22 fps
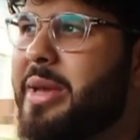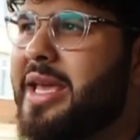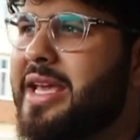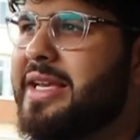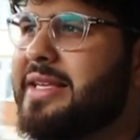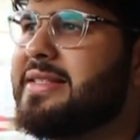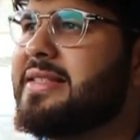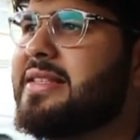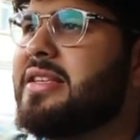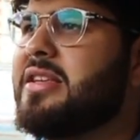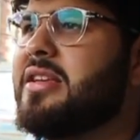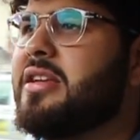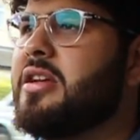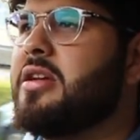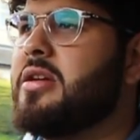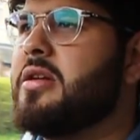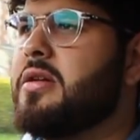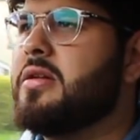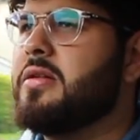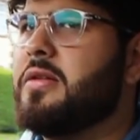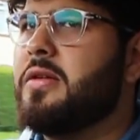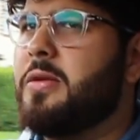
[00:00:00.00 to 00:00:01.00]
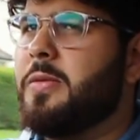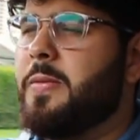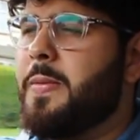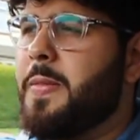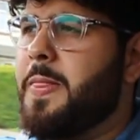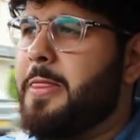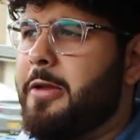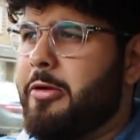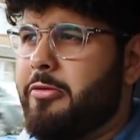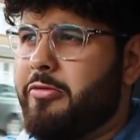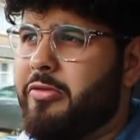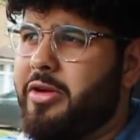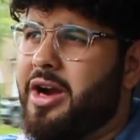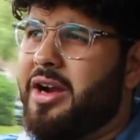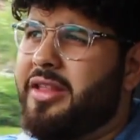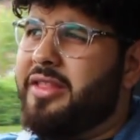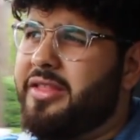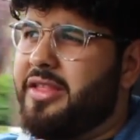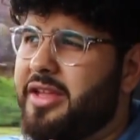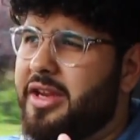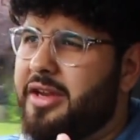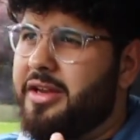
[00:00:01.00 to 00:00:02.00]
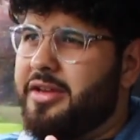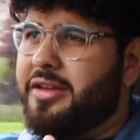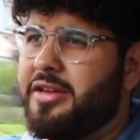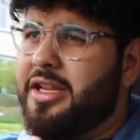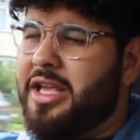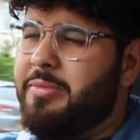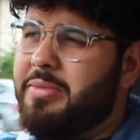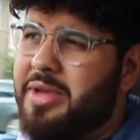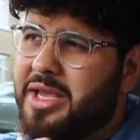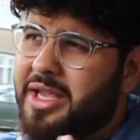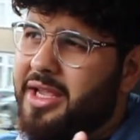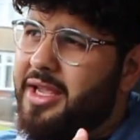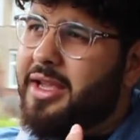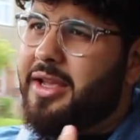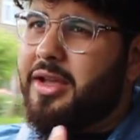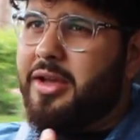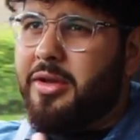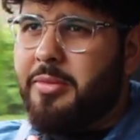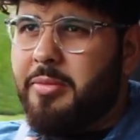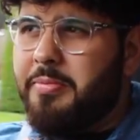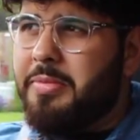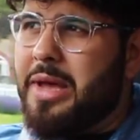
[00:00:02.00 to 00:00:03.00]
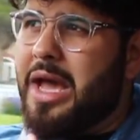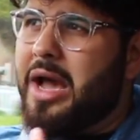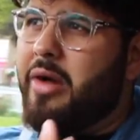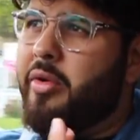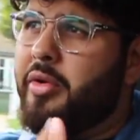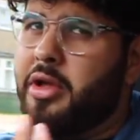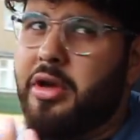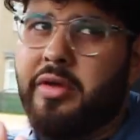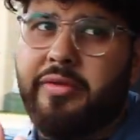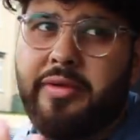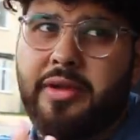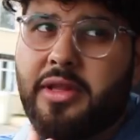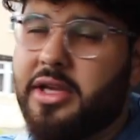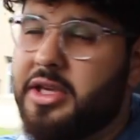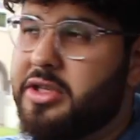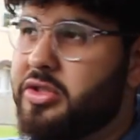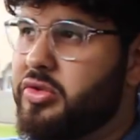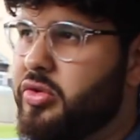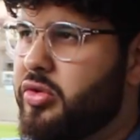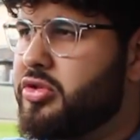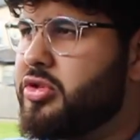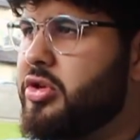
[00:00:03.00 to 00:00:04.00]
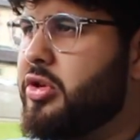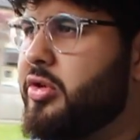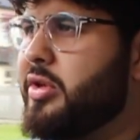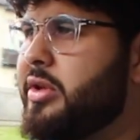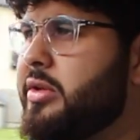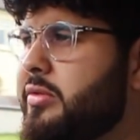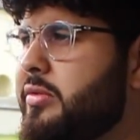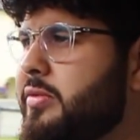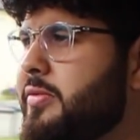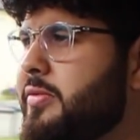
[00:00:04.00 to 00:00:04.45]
makes, rather than it being powered over the exhaust note.